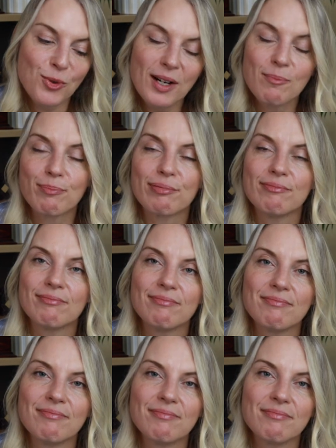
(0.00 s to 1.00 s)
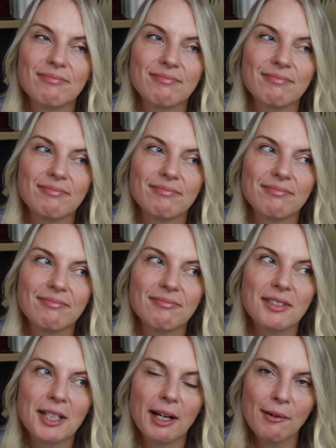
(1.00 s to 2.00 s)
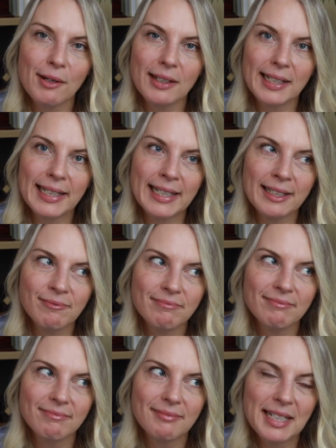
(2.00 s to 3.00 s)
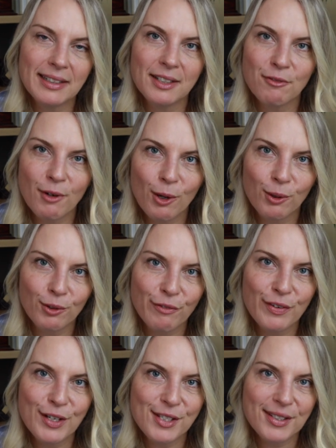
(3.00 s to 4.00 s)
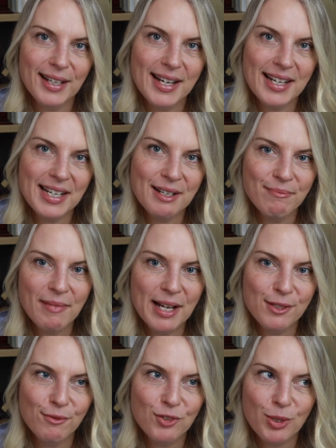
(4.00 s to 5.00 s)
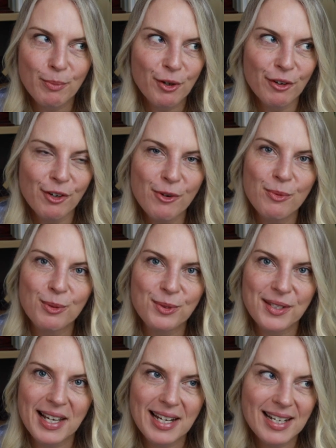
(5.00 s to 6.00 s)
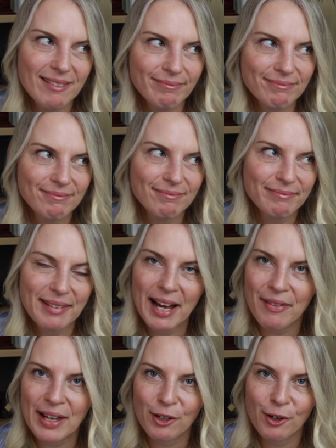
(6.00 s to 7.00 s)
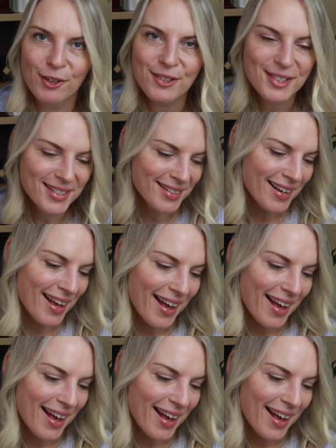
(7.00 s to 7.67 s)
Trump, currently in the role of First Lady as of tomorrow. We'll see how that goes.